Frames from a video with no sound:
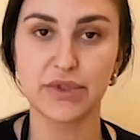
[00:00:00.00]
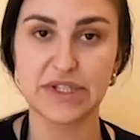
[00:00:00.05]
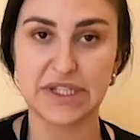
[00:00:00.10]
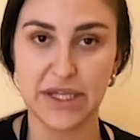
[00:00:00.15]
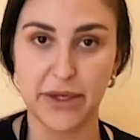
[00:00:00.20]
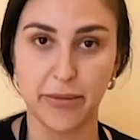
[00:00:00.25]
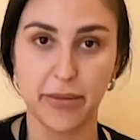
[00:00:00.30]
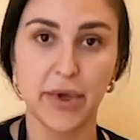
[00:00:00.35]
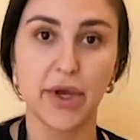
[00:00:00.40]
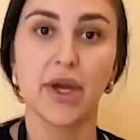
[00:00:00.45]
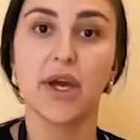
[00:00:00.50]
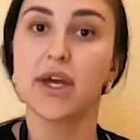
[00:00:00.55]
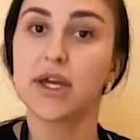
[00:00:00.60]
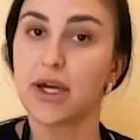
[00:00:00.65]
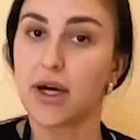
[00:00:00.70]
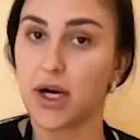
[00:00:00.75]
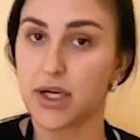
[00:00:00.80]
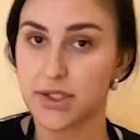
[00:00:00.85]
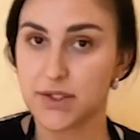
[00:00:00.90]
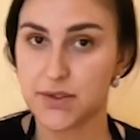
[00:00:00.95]
dip
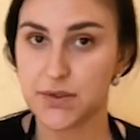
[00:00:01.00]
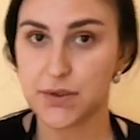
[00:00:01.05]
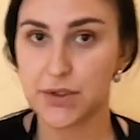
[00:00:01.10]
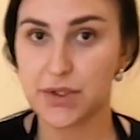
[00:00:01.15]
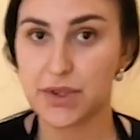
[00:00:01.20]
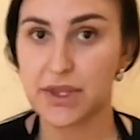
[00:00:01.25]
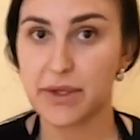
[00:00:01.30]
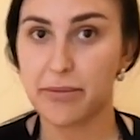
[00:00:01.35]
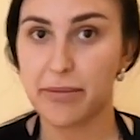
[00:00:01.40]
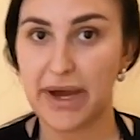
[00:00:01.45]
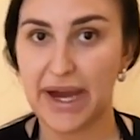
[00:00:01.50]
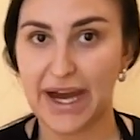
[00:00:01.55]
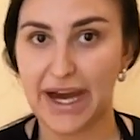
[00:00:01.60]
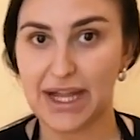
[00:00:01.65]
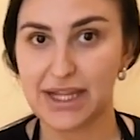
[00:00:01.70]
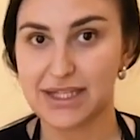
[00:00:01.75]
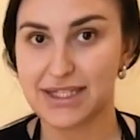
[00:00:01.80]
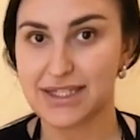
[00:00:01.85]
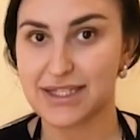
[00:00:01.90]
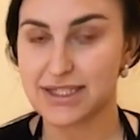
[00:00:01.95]
onto the
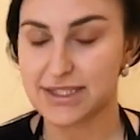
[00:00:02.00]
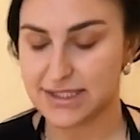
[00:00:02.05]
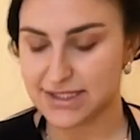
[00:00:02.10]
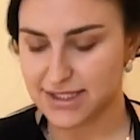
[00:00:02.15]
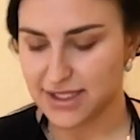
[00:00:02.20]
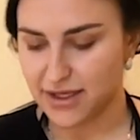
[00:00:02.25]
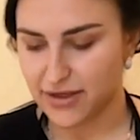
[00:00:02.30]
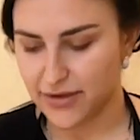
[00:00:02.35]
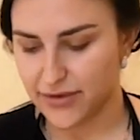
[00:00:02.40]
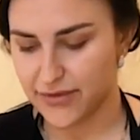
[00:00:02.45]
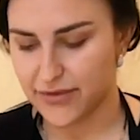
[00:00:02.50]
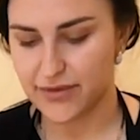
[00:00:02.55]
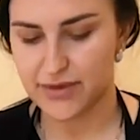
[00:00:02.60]
palette itself.